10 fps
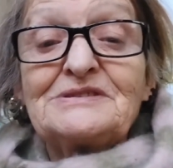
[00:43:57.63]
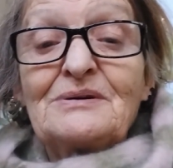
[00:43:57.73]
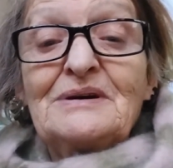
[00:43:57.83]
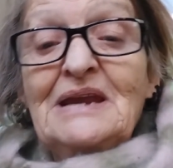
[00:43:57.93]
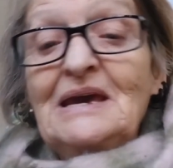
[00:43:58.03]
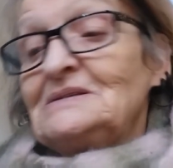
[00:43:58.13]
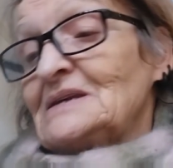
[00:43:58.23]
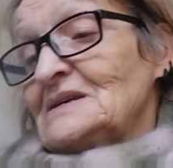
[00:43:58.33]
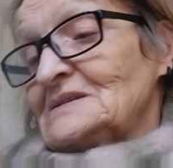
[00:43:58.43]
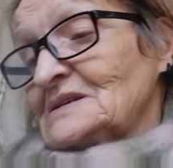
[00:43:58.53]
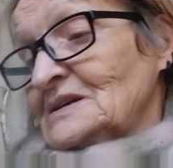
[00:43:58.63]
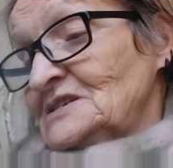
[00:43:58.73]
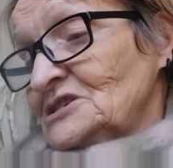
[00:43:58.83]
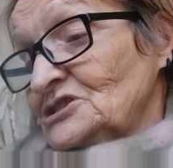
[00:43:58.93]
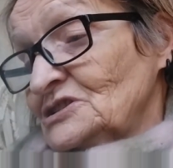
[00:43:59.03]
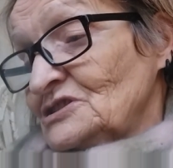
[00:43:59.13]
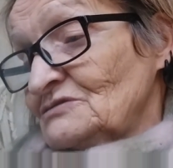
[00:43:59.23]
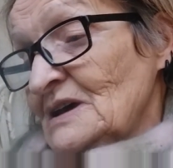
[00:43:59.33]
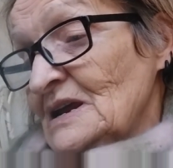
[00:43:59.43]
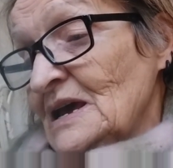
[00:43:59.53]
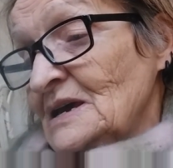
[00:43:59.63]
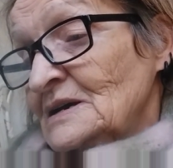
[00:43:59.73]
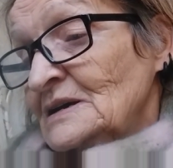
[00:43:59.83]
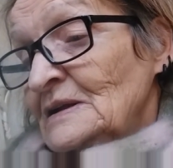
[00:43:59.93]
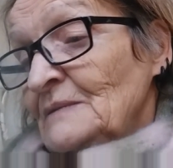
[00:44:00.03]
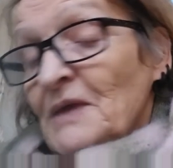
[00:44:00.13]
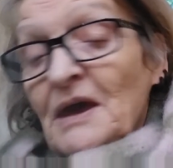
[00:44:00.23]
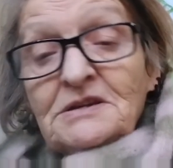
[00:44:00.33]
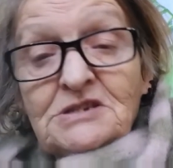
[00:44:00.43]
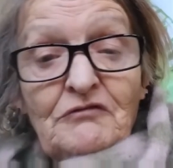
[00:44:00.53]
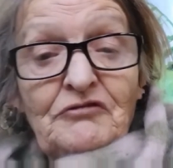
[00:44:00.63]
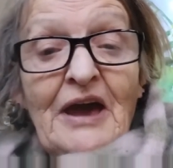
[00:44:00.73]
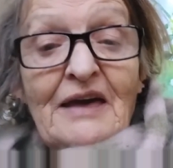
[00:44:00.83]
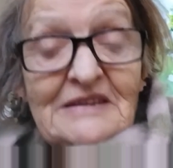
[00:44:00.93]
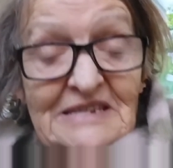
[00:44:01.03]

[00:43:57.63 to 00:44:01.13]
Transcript: So it needs its conditions really. And don't forget the